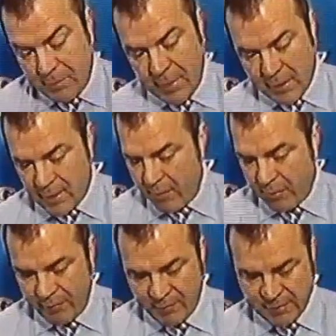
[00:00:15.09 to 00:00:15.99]
We had a
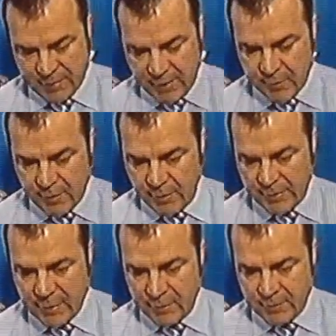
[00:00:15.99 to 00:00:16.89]
couple of mistakes, without
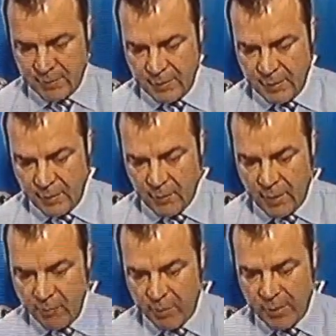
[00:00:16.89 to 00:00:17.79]
a doubt, and then they
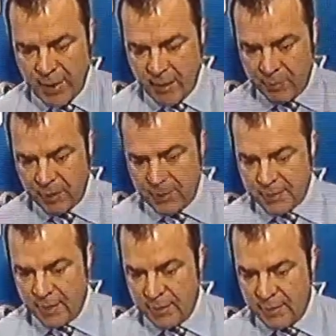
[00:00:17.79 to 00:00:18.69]
were able to
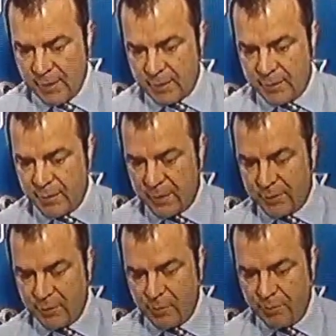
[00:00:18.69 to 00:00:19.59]
capitalize on it. They had
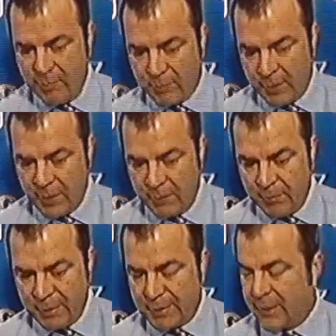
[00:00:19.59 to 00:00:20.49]
two
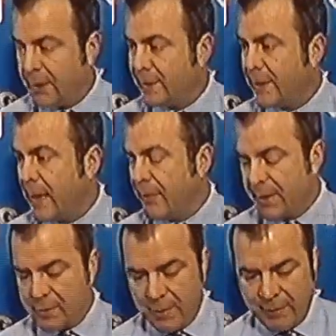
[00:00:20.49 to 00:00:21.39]
basically
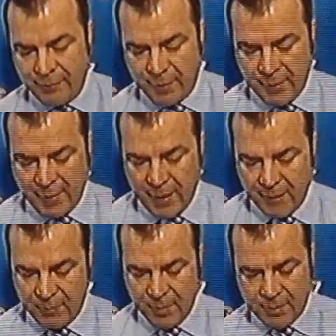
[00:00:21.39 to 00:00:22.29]
tap-ins right in front of
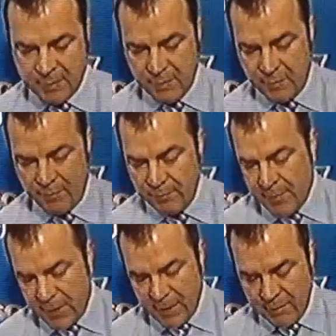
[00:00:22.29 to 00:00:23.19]
Cam there, so
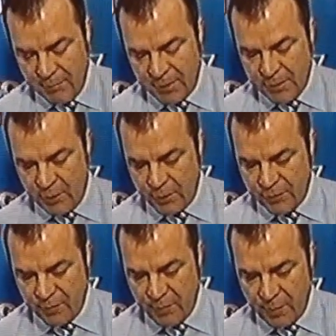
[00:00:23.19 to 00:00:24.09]
miscues
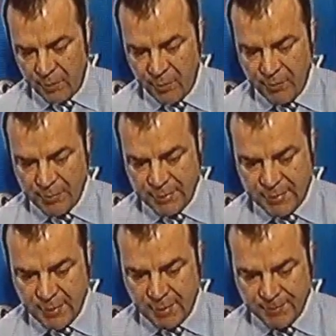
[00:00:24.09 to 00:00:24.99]
from our group.
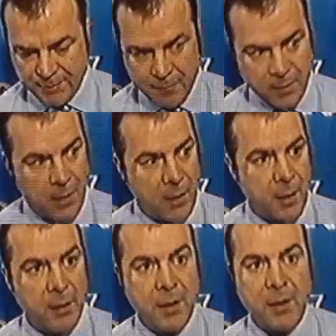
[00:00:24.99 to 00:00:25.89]
But,
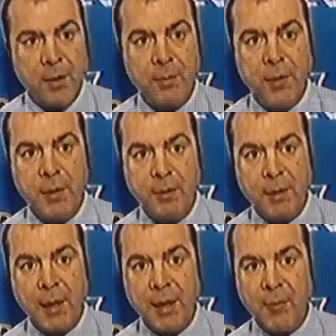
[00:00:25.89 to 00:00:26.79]
you know, we
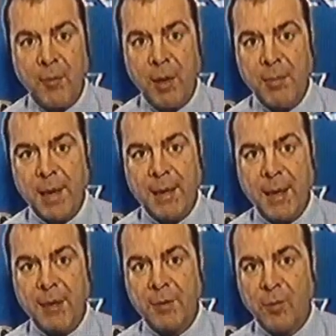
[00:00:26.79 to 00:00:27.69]
got to get right back
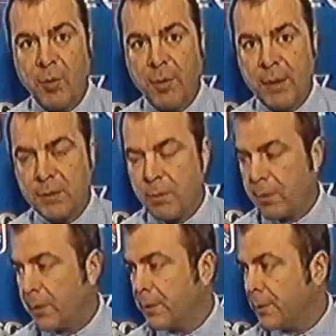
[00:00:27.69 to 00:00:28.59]
at it tomorrow, and that's what
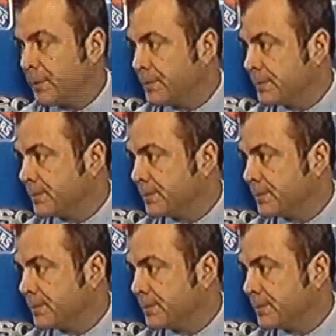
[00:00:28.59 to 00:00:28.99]
we're going to do.